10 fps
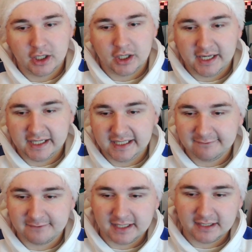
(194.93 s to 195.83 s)

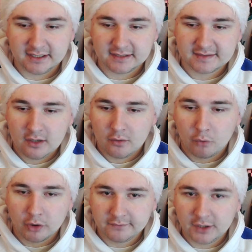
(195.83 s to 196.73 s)
evening, and it's
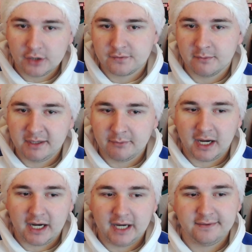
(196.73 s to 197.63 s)
one of those for me
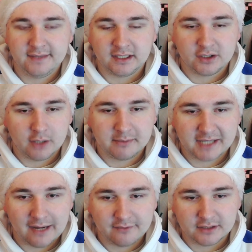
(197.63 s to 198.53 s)
where I think Derby
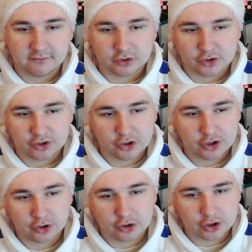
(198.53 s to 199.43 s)
County have done such
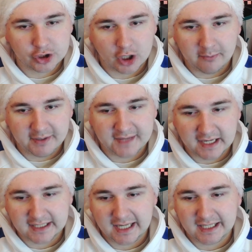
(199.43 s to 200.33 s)
a good job in
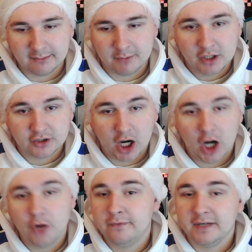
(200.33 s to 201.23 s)
that game that
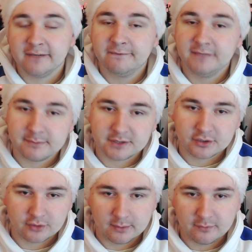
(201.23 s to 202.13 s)
hopefully it flips the
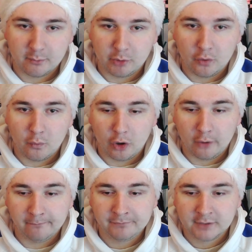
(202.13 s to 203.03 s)
script for Paul
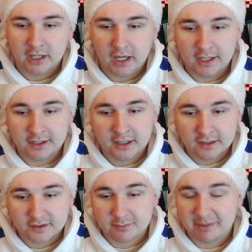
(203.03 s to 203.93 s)
Warne. And
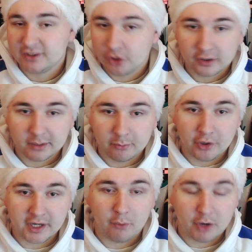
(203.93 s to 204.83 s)
there's a big talking
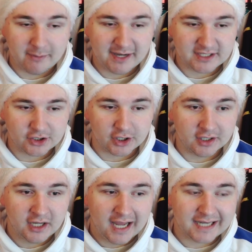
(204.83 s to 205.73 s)
point I want to mention,
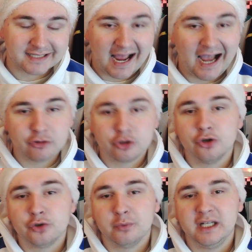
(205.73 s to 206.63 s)
and it's how
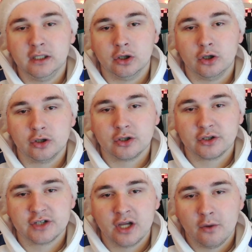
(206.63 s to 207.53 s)
good we
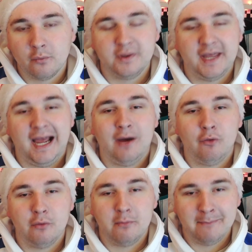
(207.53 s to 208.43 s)
looked
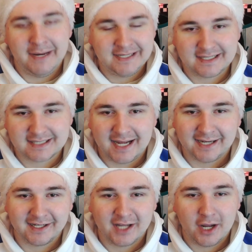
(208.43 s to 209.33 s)
without
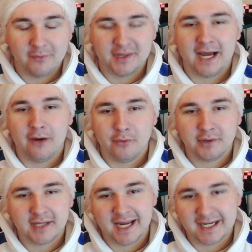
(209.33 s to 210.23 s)
Mendez-Laing and without
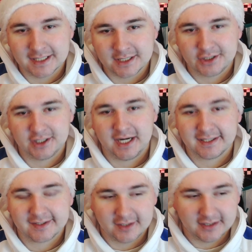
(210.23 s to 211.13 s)
Caden
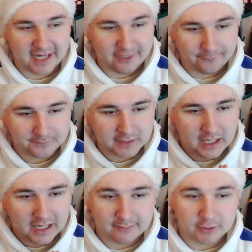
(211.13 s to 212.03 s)
Jackson. Now,
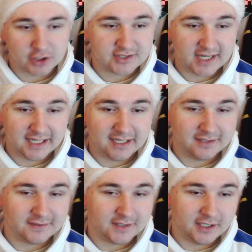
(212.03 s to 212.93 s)
I'm not saying
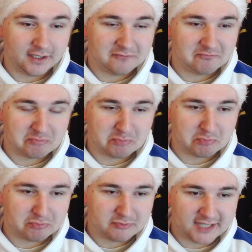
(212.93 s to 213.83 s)
that
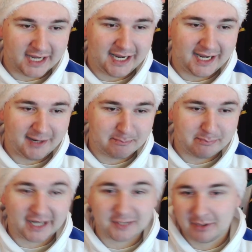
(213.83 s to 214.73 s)
they're
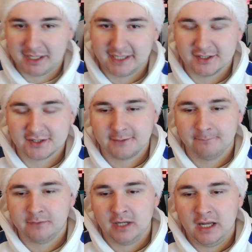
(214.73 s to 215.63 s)
bad players.
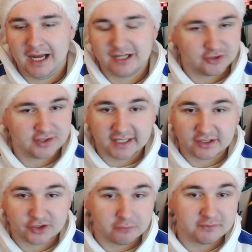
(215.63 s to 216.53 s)
I just think
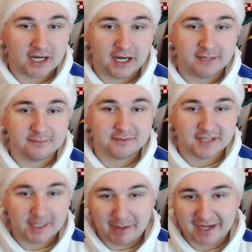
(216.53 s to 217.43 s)
sometimes
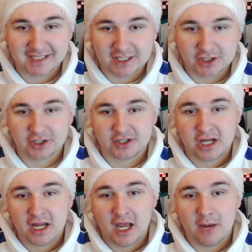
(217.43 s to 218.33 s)
they're passengers.
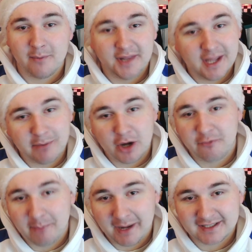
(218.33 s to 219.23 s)
And when they're
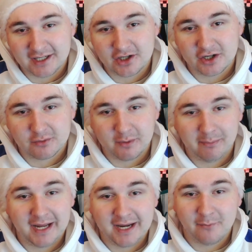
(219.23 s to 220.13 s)
both passengers, we're
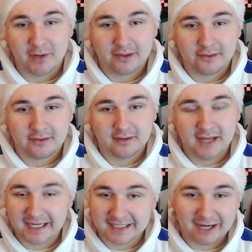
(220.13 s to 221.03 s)
playing with
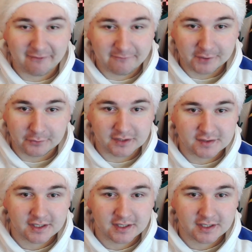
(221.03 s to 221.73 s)
8 outfielders